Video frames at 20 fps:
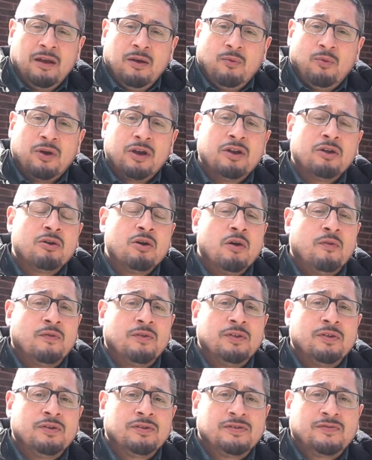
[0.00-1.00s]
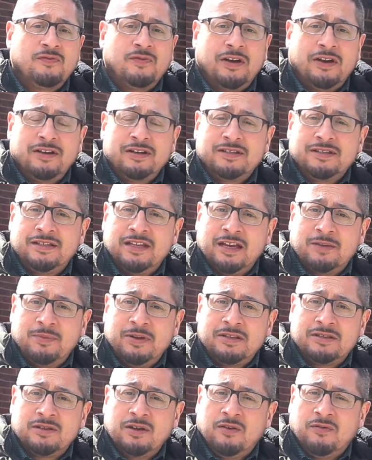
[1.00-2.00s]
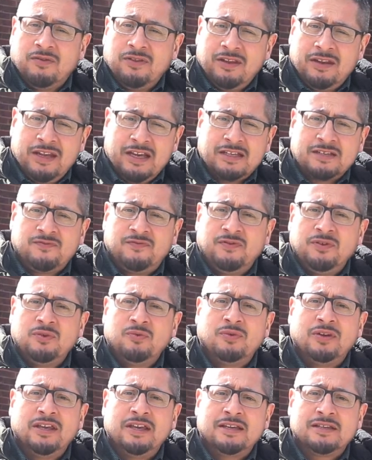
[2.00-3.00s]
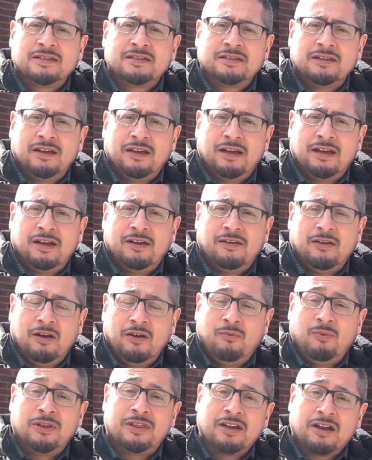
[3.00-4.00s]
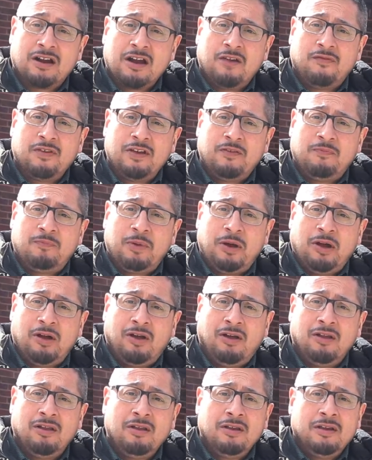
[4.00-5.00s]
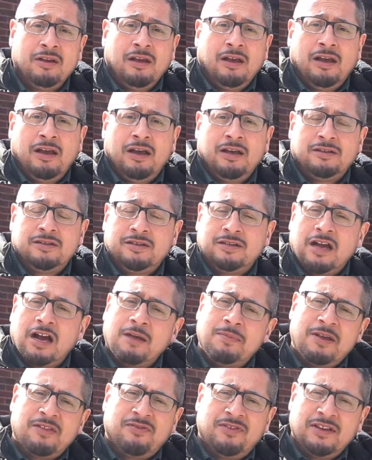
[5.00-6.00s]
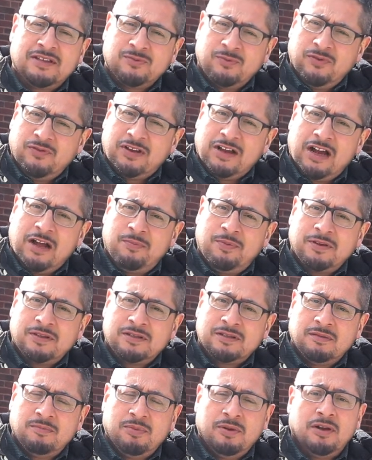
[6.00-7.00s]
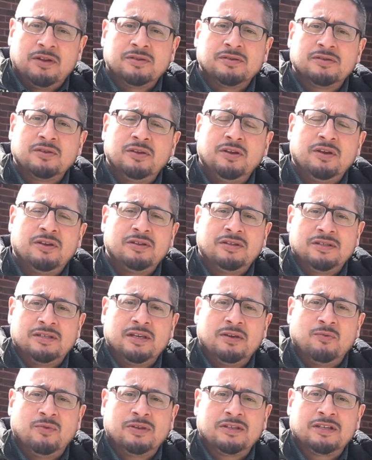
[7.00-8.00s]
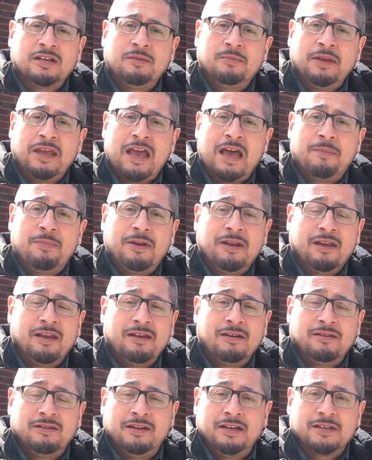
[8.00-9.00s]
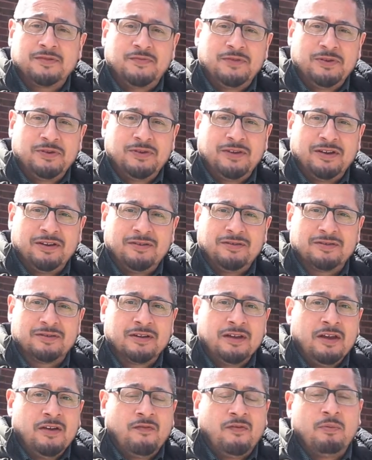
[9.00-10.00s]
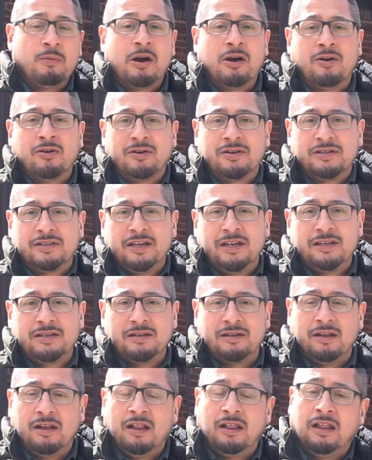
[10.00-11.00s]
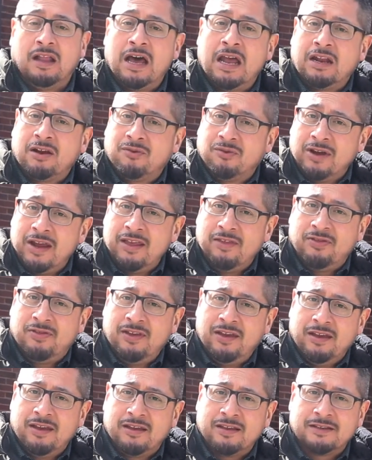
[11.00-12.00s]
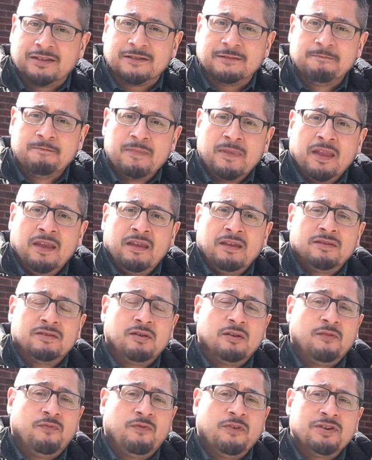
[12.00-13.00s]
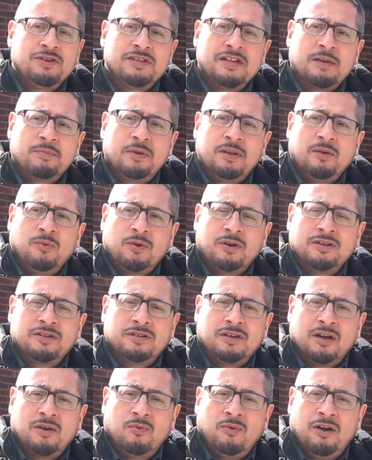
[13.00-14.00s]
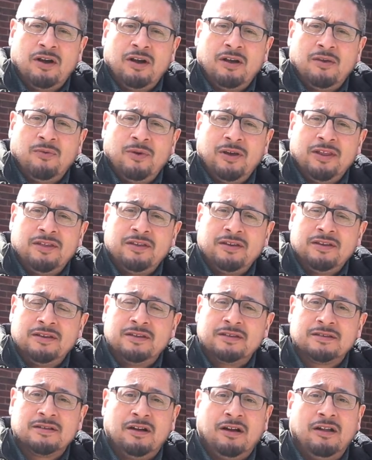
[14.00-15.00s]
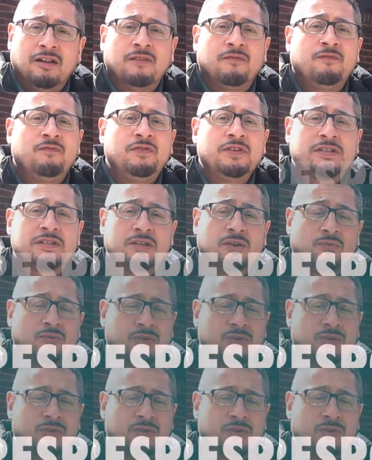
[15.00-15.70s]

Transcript: We're going to go over those various segments over the next few weeks with our Coffee with Paul to talk about the things that we've accomplished, but also you can see what's going to be happening here in the next few years from our organization. A lot of great things. So the first segment that we're going to start with is called Fiscal